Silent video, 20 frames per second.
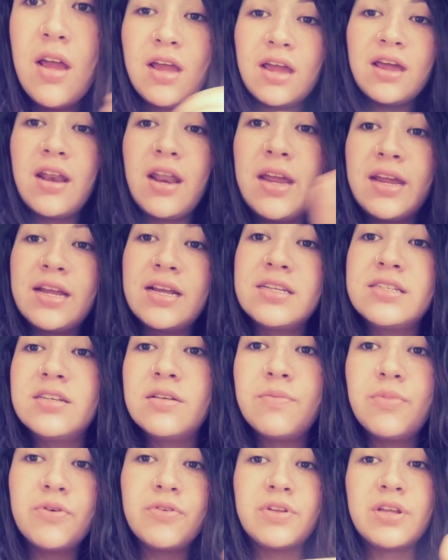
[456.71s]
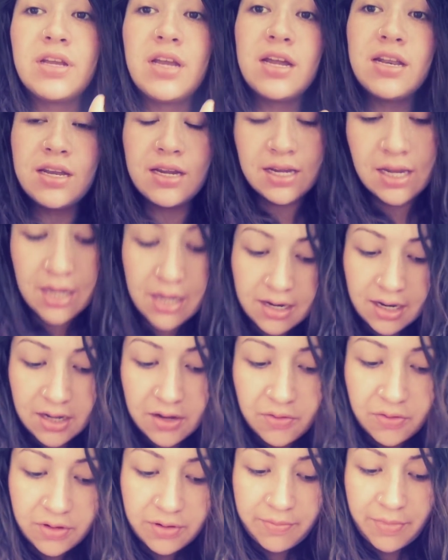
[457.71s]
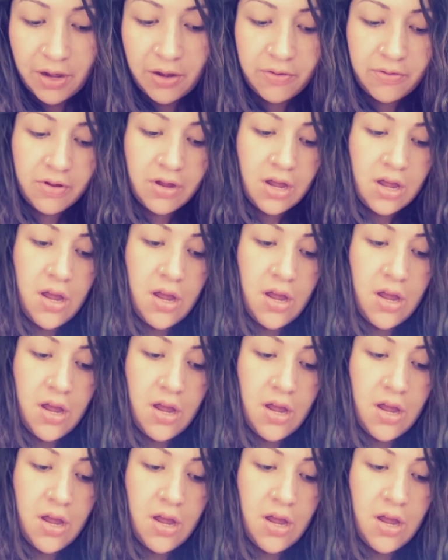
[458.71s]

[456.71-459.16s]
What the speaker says: and I guess they'll both kind of get an equal amount.